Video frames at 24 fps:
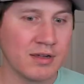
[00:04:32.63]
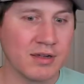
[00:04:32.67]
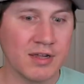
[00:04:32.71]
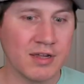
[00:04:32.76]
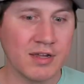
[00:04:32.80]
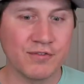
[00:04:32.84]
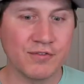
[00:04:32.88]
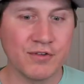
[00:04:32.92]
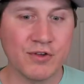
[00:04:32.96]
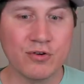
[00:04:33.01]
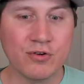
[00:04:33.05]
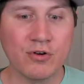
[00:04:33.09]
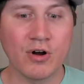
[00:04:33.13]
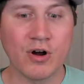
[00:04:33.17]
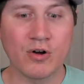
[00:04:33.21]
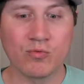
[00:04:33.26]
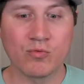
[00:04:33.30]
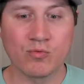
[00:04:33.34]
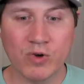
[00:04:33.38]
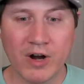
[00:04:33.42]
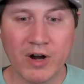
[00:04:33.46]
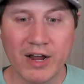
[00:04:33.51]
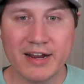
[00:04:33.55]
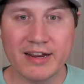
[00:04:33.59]
if you are
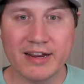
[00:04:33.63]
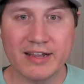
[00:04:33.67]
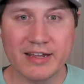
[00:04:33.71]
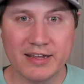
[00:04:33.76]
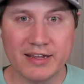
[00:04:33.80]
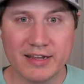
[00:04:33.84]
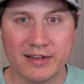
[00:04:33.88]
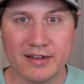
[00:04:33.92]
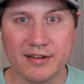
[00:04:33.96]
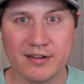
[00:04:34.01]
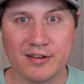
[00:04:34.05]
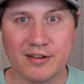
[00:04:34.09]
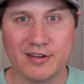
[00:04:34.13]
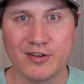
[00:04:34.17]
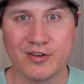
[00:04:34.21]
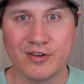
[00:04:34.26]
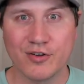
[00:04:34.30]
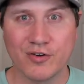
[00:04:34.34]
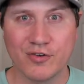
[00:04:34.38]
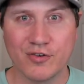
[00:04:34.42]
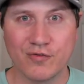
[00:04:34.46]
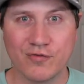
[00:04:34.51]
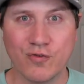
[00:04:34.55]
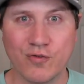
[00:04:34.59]
ready
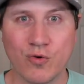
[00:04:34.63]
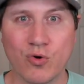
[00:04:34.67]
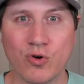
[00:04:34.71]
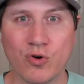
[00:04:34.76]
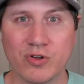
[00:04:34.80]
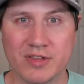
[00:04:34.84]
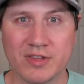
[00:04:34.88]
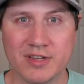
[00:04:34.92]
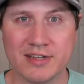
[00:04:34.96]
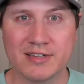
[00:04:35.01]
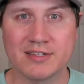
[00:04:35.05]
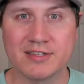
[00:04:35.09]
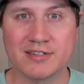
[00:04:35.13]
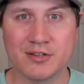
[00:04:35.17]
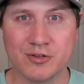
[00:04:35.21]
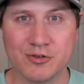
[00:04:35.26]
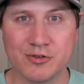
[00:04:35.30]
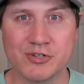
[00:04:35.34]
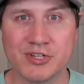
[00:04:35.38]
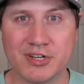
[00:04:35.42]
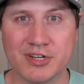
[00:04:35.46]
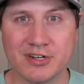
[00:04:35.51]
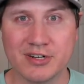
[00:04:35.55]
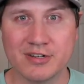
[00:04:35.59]
for this
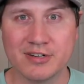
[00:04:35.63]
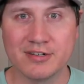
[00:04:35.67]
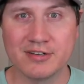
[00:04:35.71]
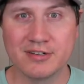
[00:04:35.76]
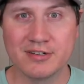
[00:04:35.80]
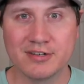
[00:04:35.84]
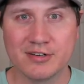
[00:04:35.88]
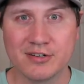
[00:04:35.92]
solution,